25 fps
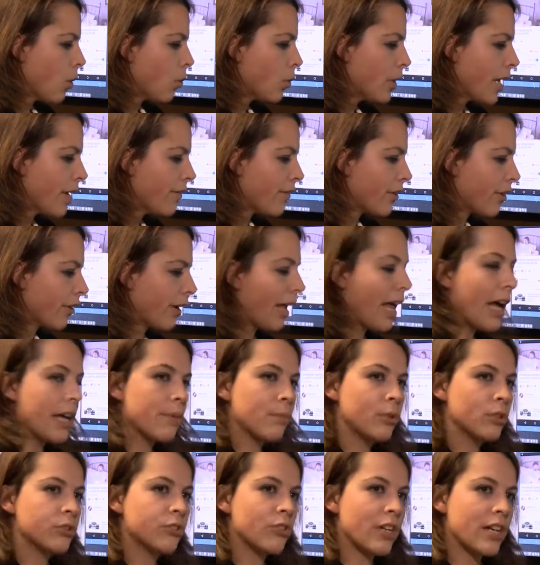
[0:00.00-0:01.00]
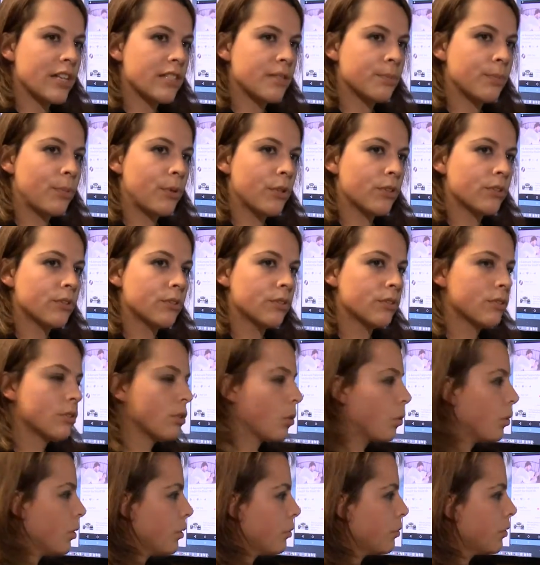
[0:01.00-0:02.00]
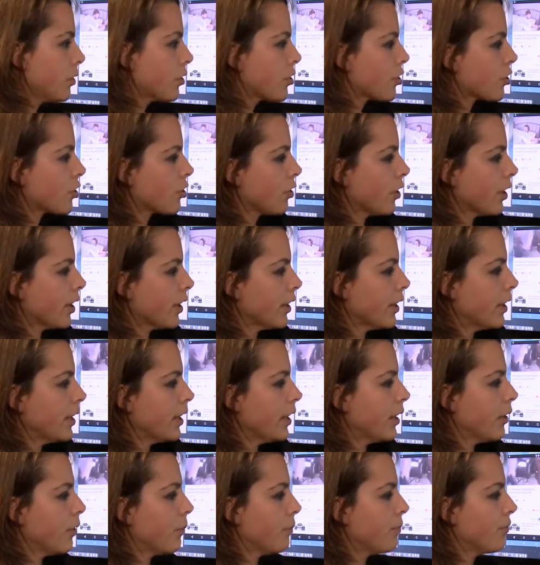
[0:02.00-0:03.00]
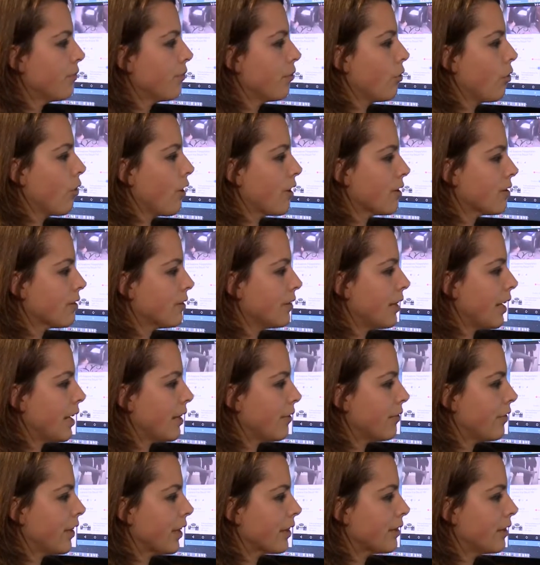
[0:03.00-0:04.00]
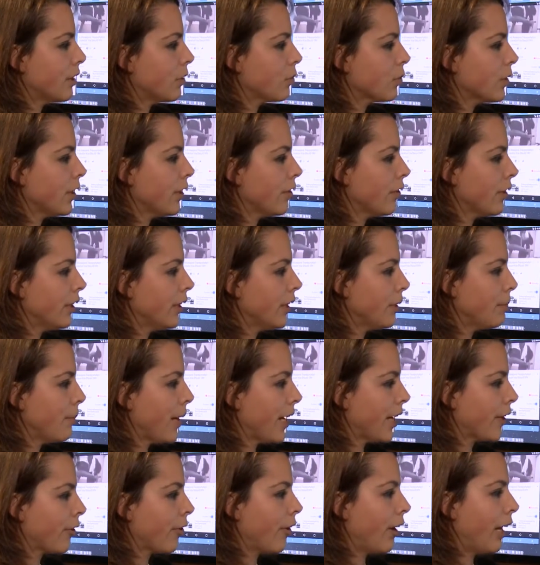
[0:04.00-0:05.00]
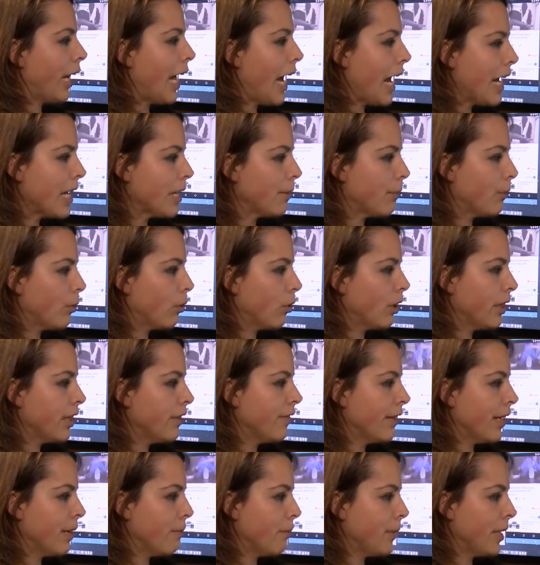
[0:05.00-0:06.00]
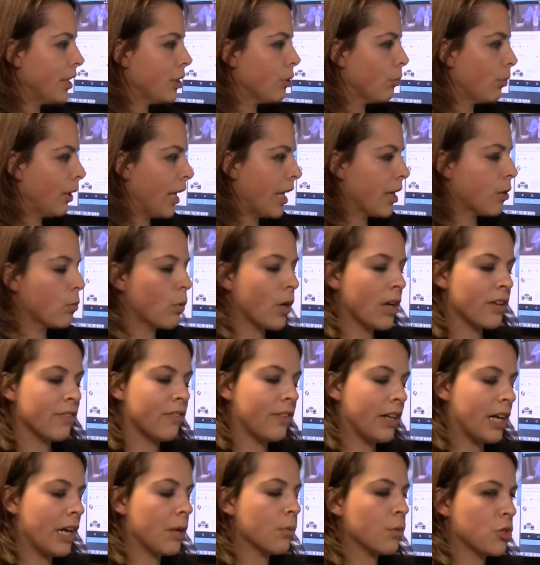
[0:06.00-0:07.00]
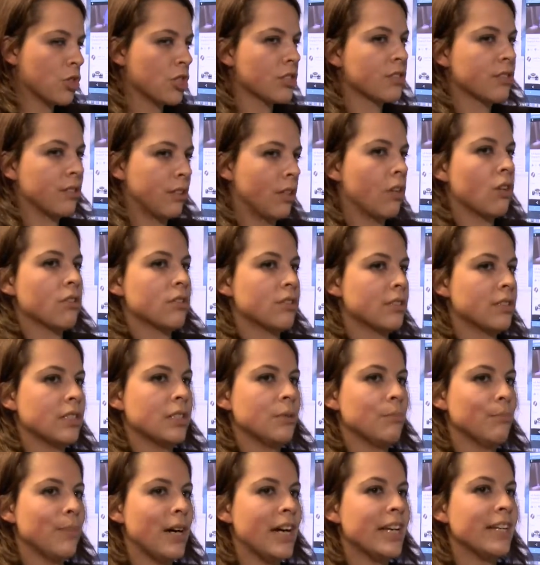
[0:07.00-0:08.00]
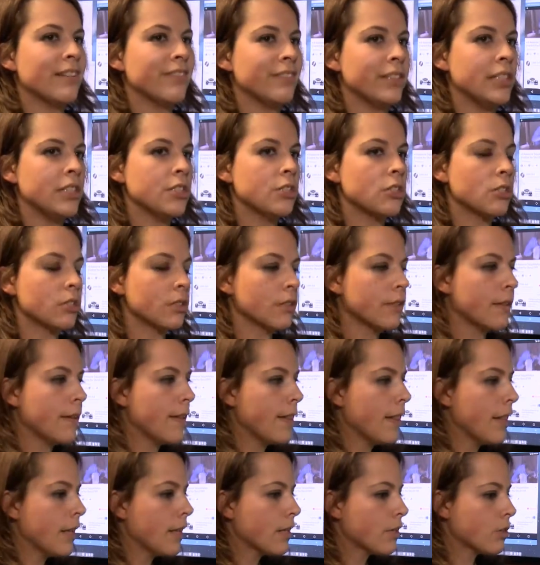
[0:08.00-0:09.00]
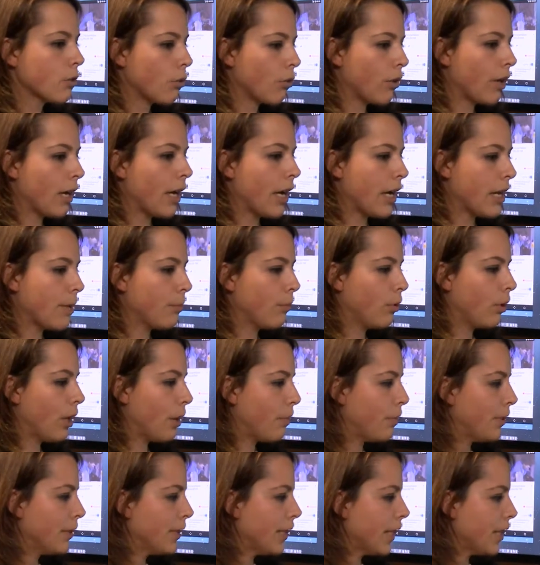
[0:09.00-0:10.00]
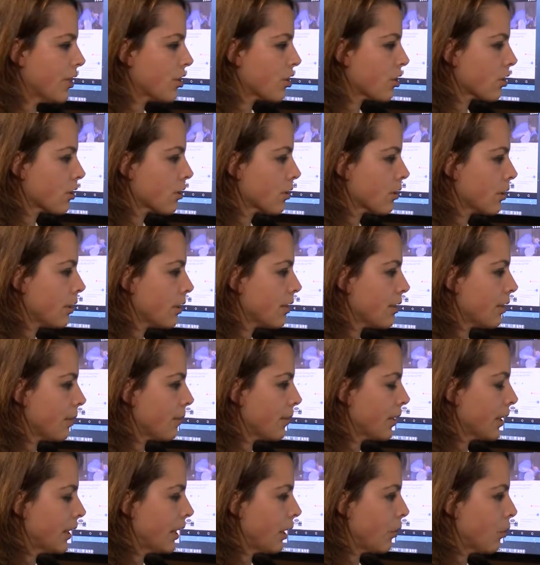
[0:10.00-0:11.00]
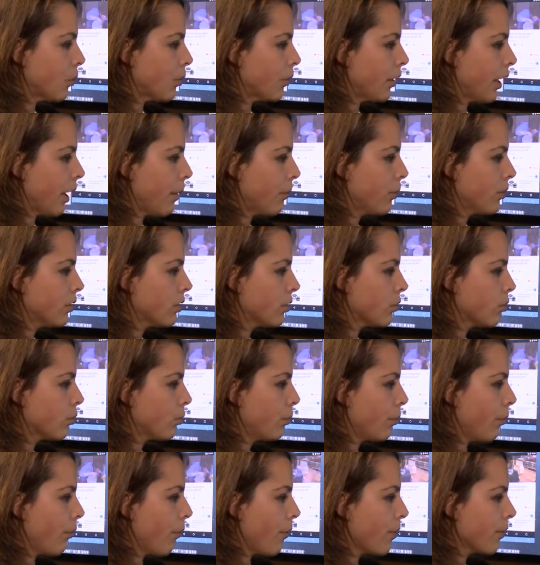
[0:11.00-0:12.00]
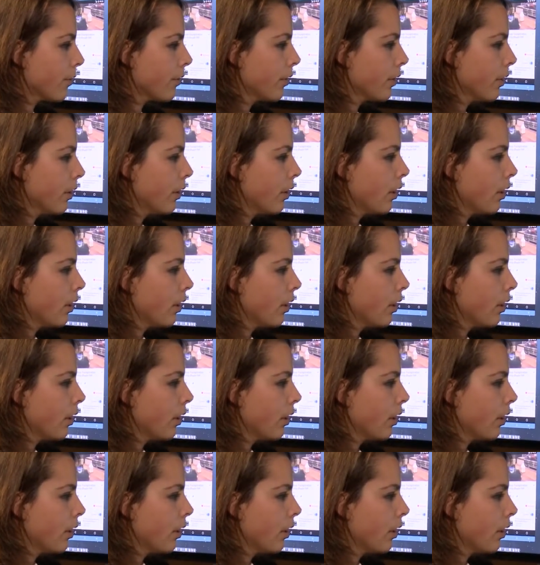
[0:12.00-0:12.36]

We have a reliable transport. So what we were showing here before is that the fact that we can really make reliable even a medium like Wi-Fi, which is lossy by definition. So reliable application, that's something that we were able to support.